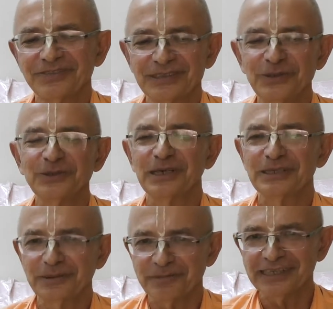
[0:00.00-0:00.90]
we do
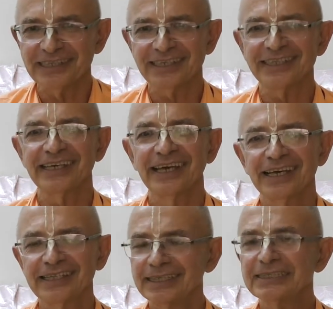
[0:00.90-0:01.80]
automatically.
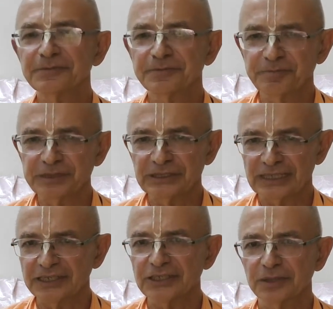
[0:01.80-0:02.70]
That's an
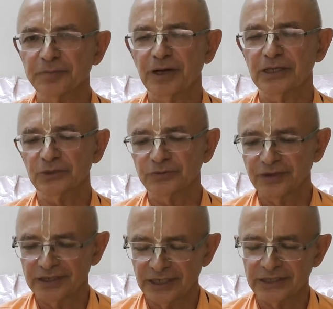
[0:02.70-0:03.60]
essential part of
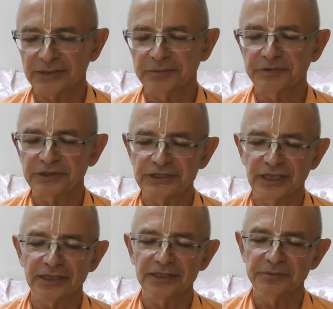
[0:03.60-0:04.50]
Varnashrama, which
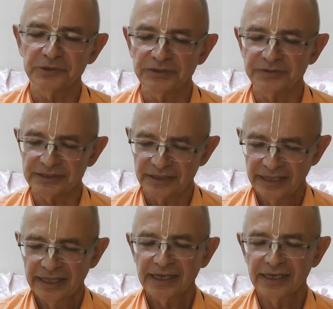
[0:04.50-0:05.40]
Narada Muni will
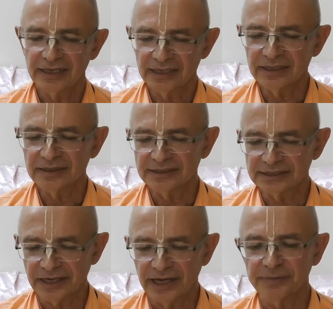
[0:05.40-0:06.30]

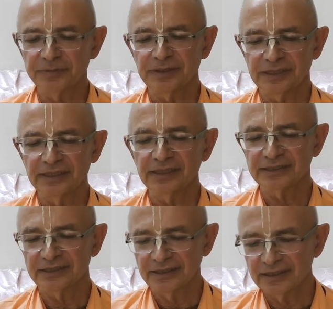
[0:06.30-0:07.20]
describe
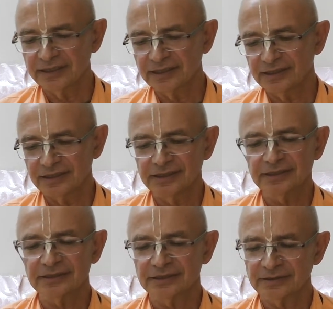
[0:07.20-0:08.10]
interestingly in
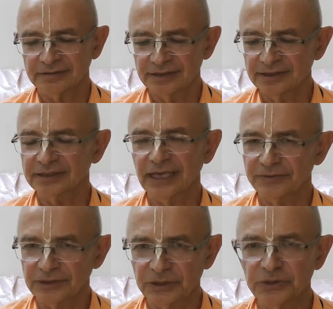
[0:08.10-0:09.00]
these things. I
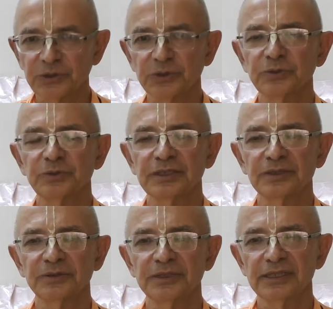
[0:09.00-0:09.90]
will not go
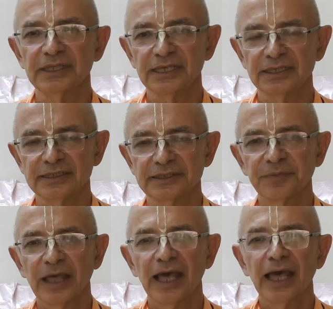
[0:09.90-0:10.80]
into details.
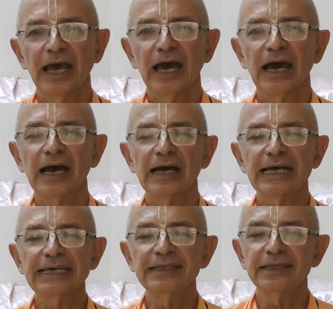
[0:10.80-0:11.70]

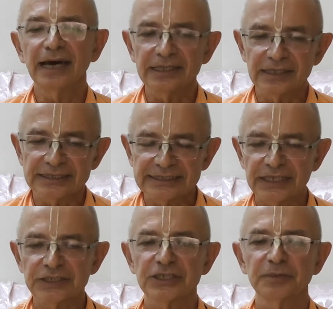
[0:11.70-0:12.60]
Another
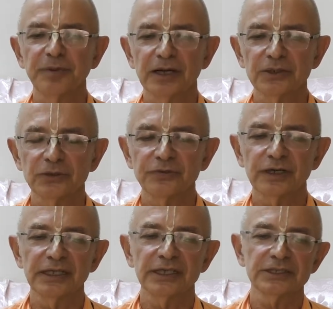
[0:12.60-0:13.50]
essential part of
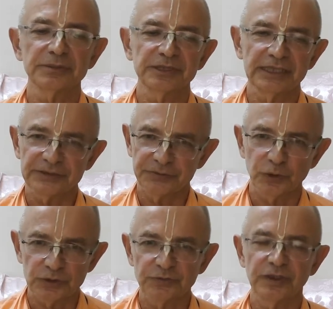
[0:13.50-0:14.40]
Varnashrama, that's
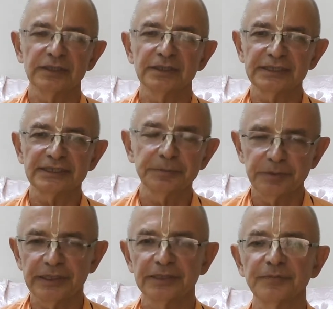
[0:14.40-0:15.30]
first one,
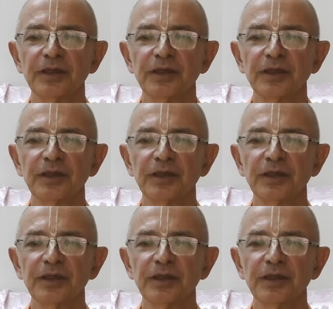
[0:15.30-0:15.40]
discipline.